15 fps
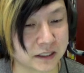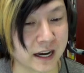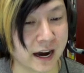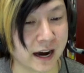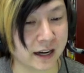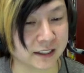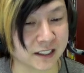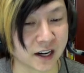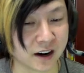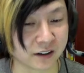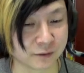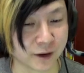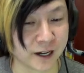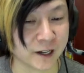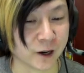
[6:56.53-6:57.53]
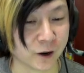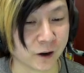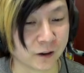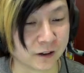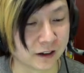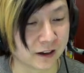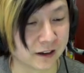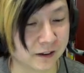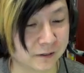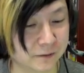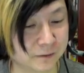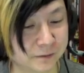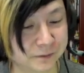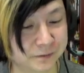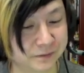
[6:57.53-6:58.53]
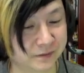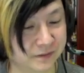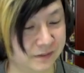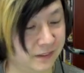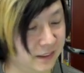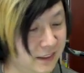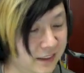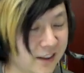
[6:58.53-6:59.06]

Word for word: the hot dog vendor. You get to know Alex better.